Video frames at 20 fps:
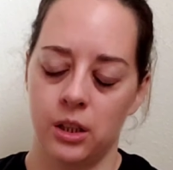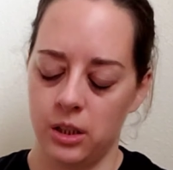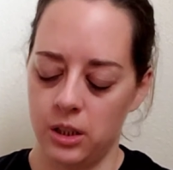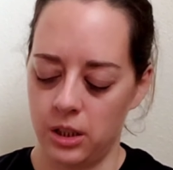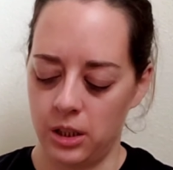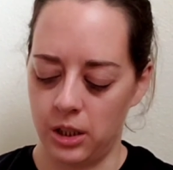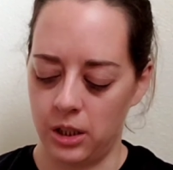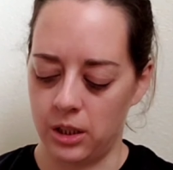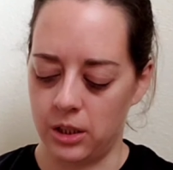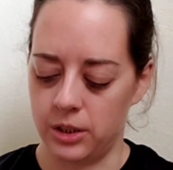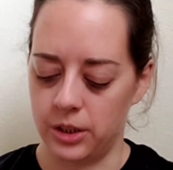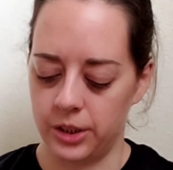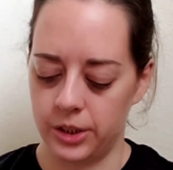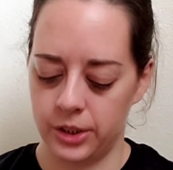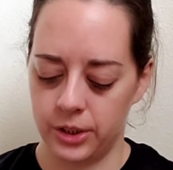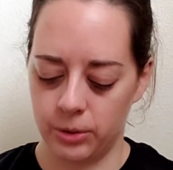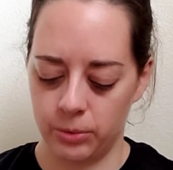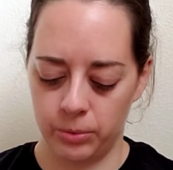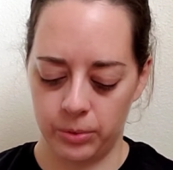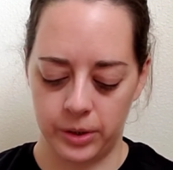And
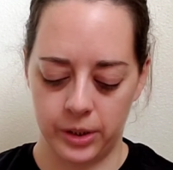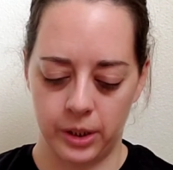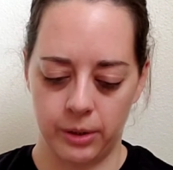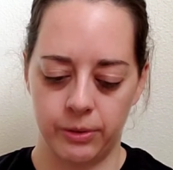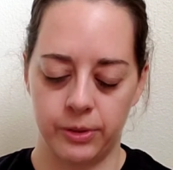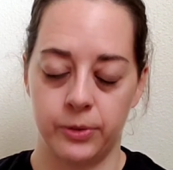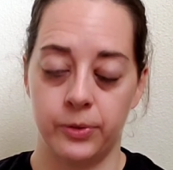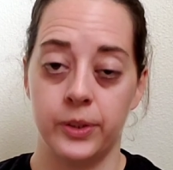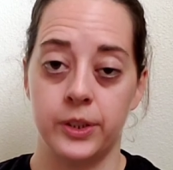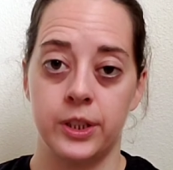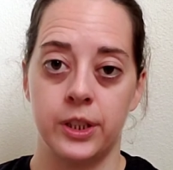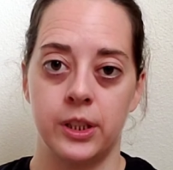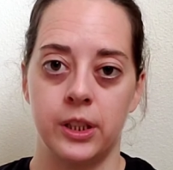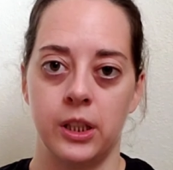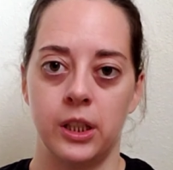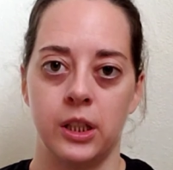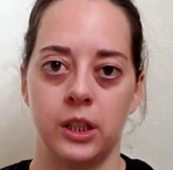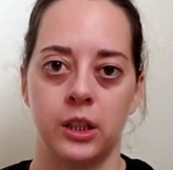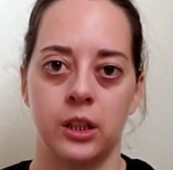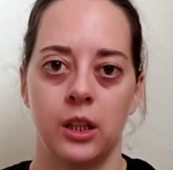when I was
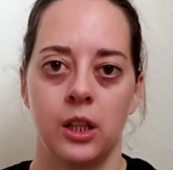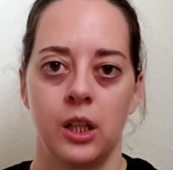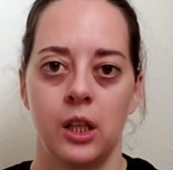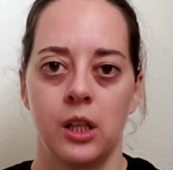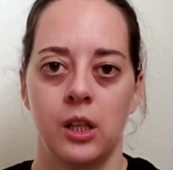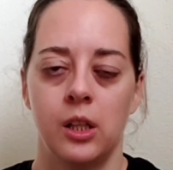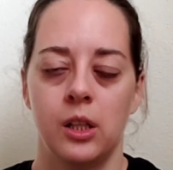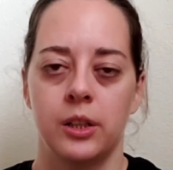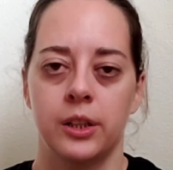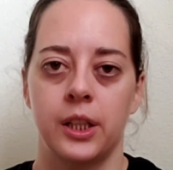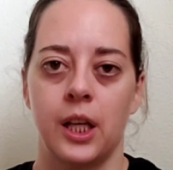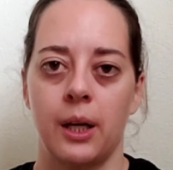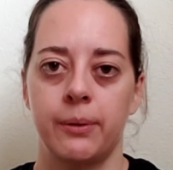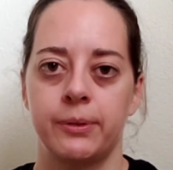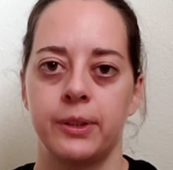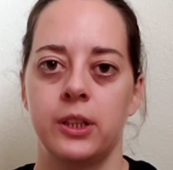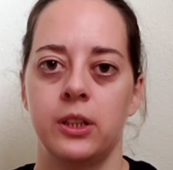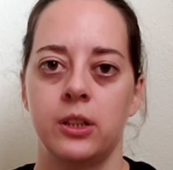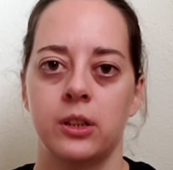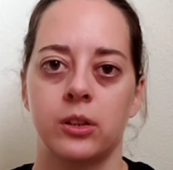visiting
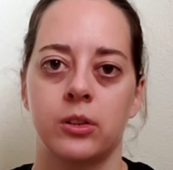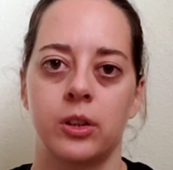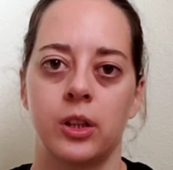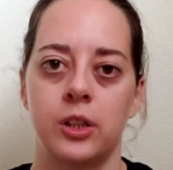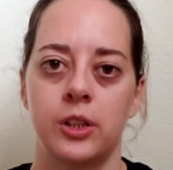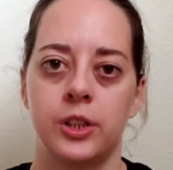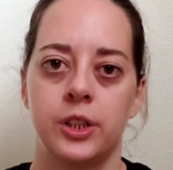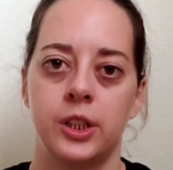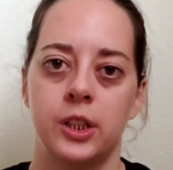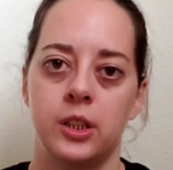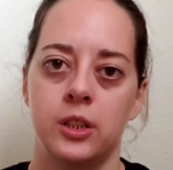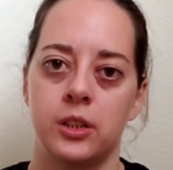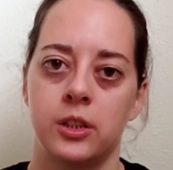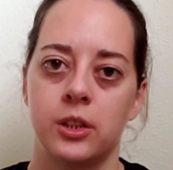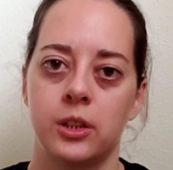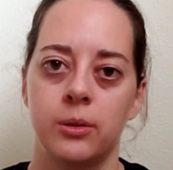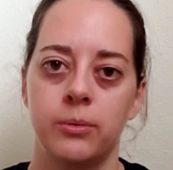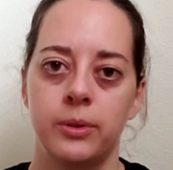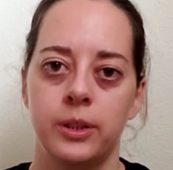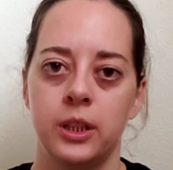Captain and Crunch in
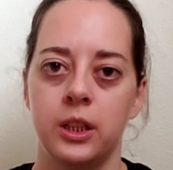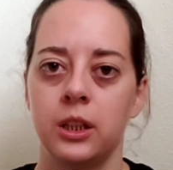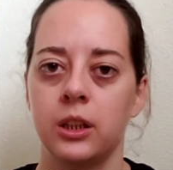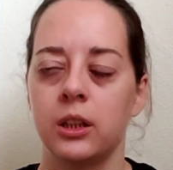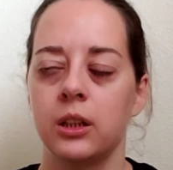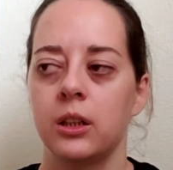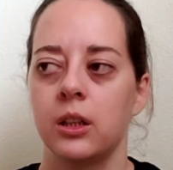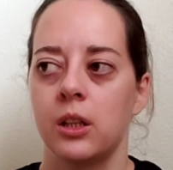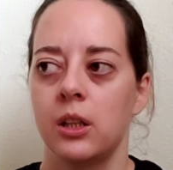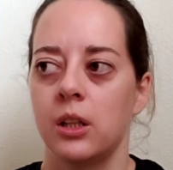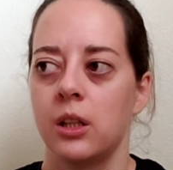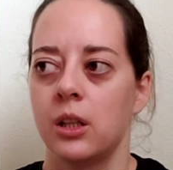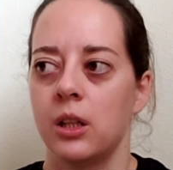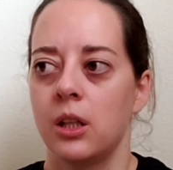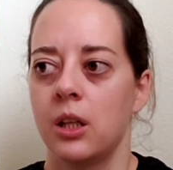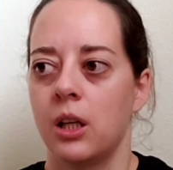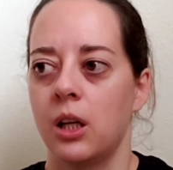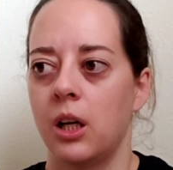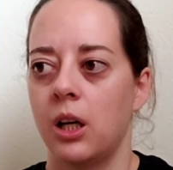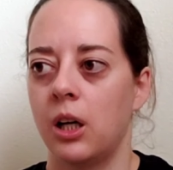Germany,
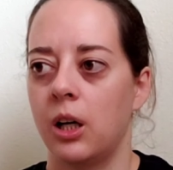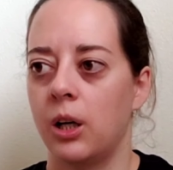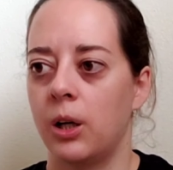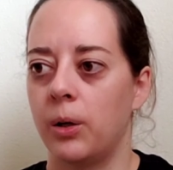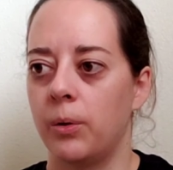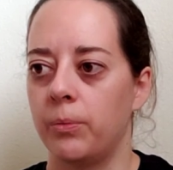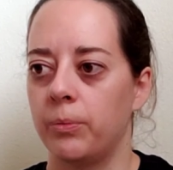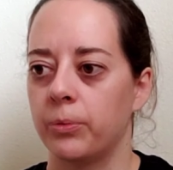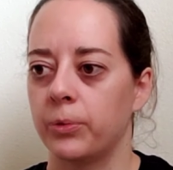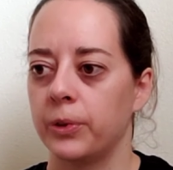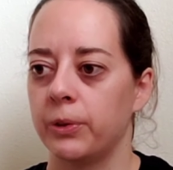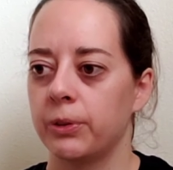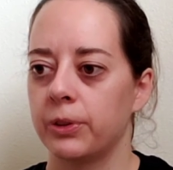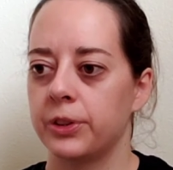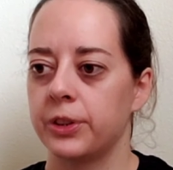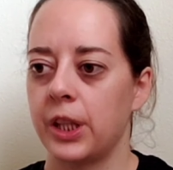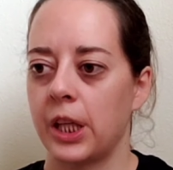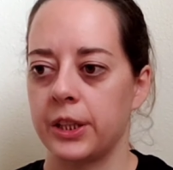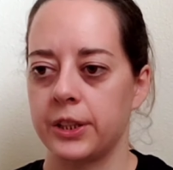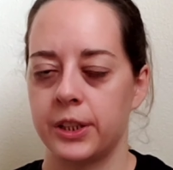we were
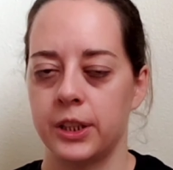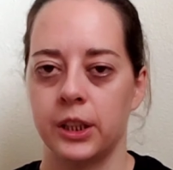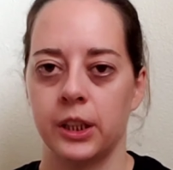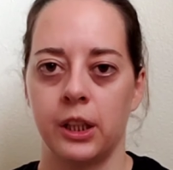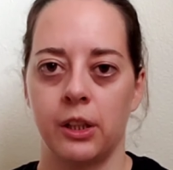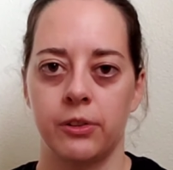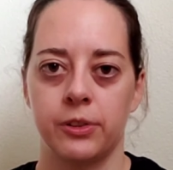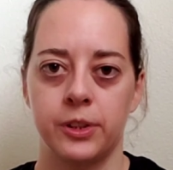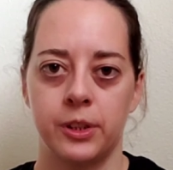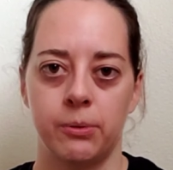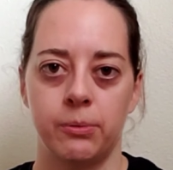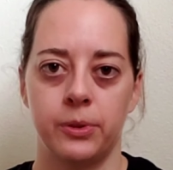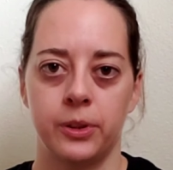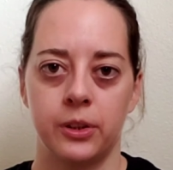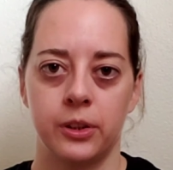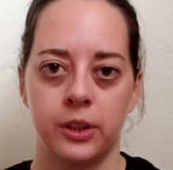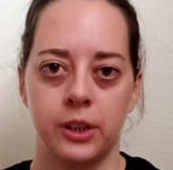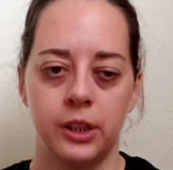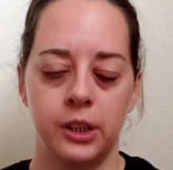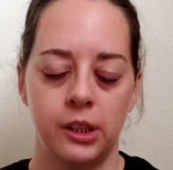testing out some of
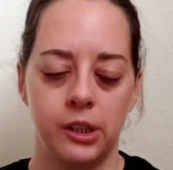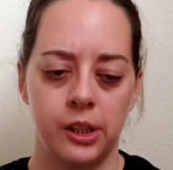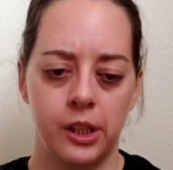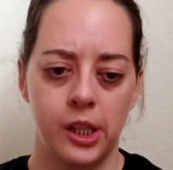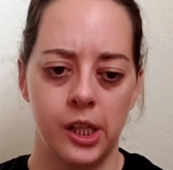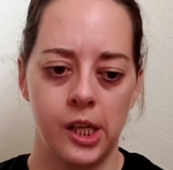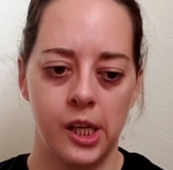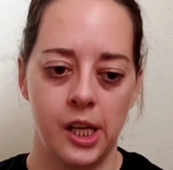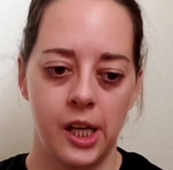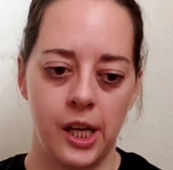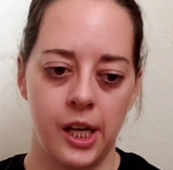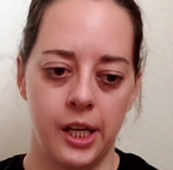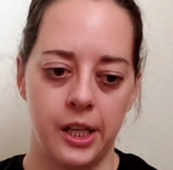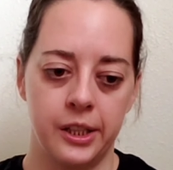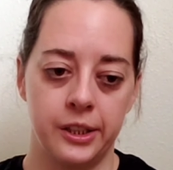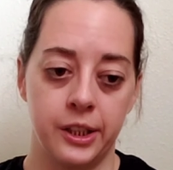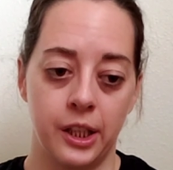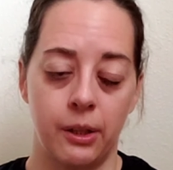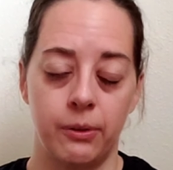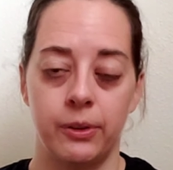their gear,
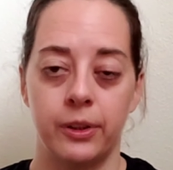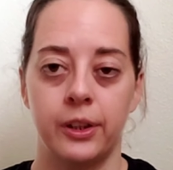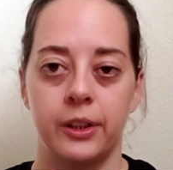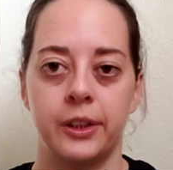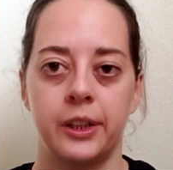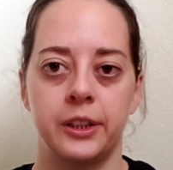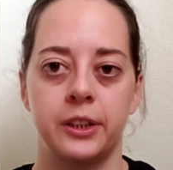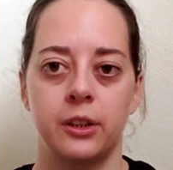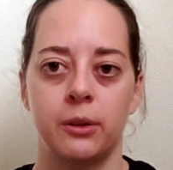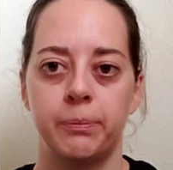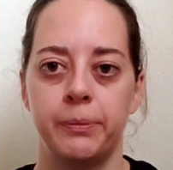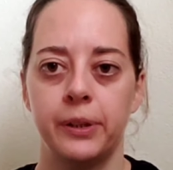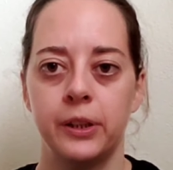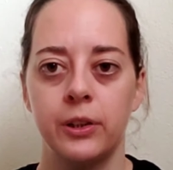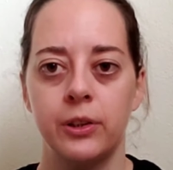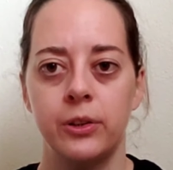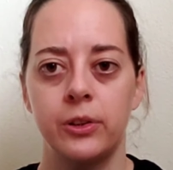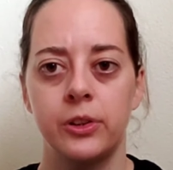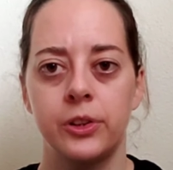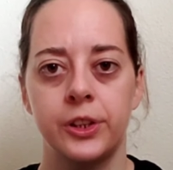and I really liked their
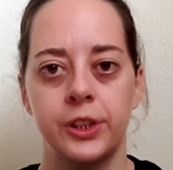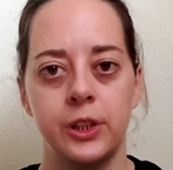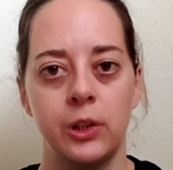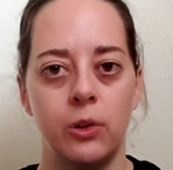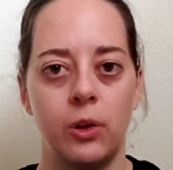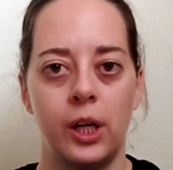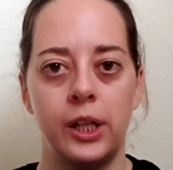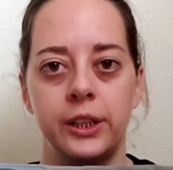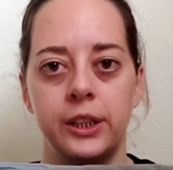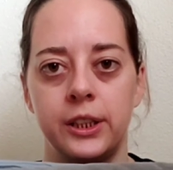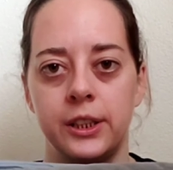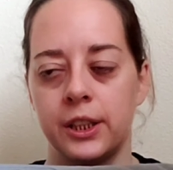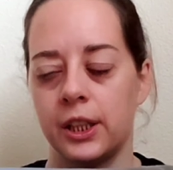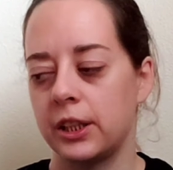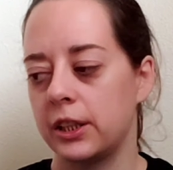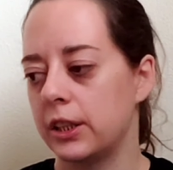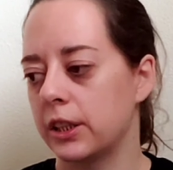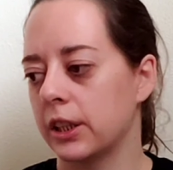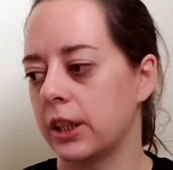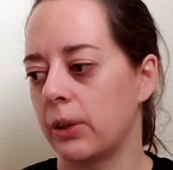pillows, so I
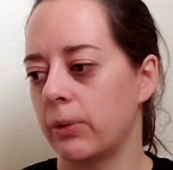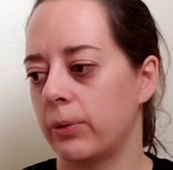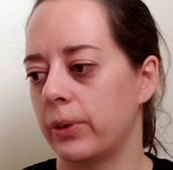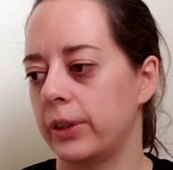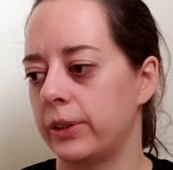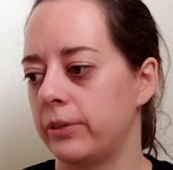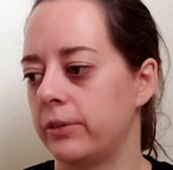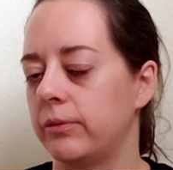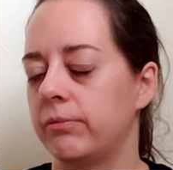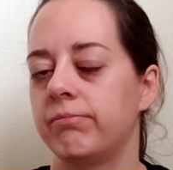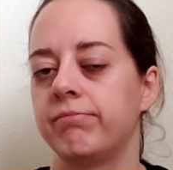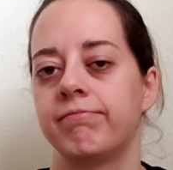decided to get one.